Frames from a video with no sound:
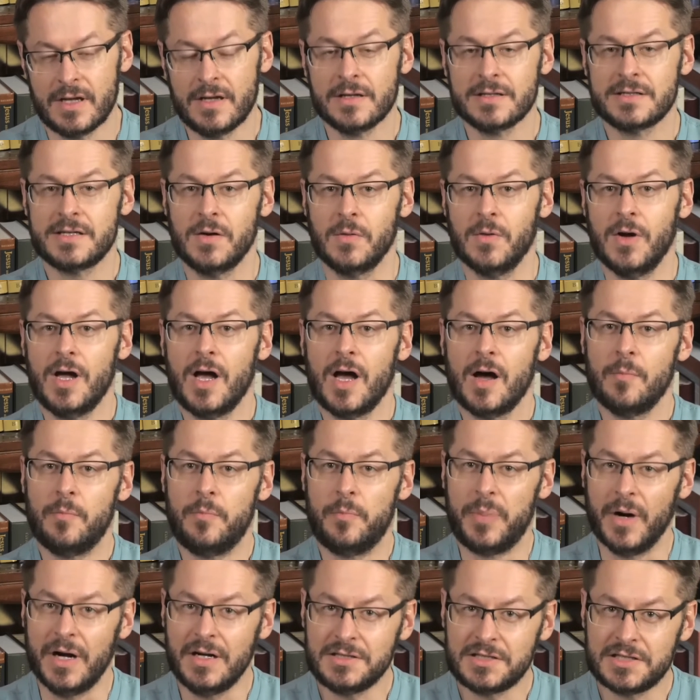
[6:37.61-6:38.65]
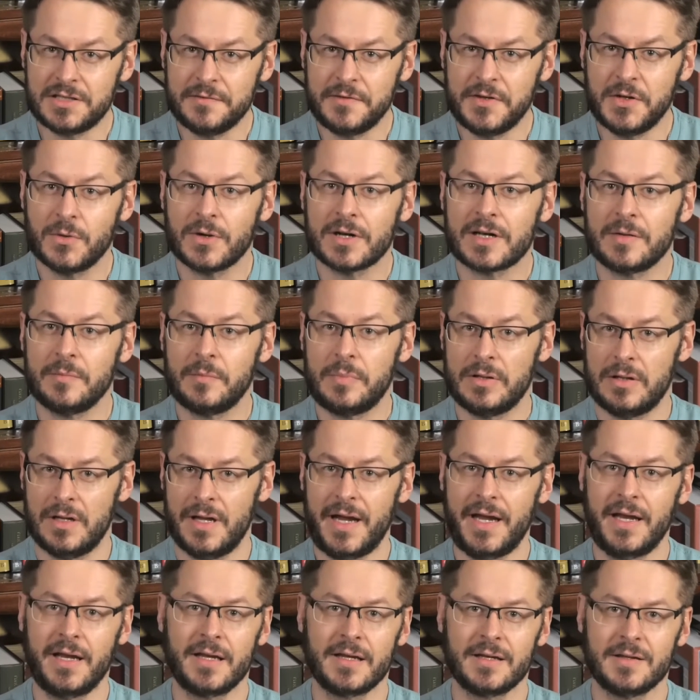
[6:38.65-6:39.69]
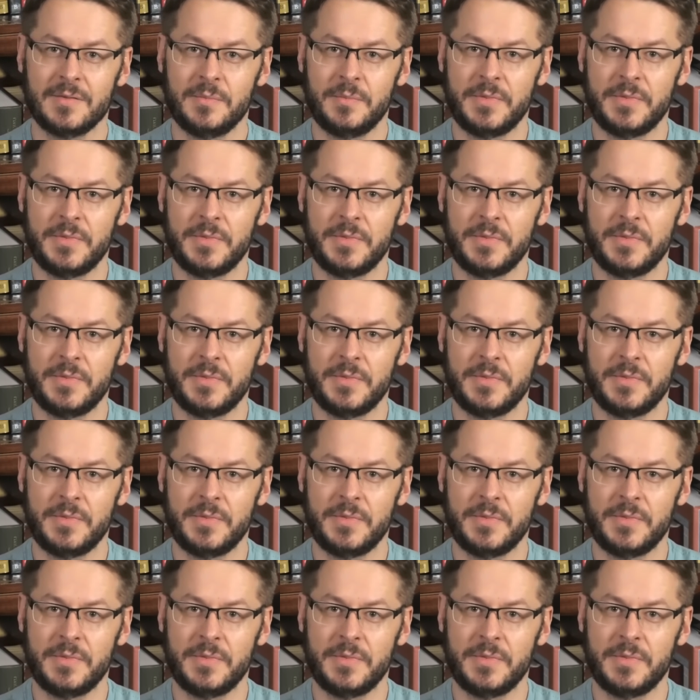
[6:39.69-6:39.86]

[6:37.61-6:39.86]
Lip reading: So, a bunch of you are complaining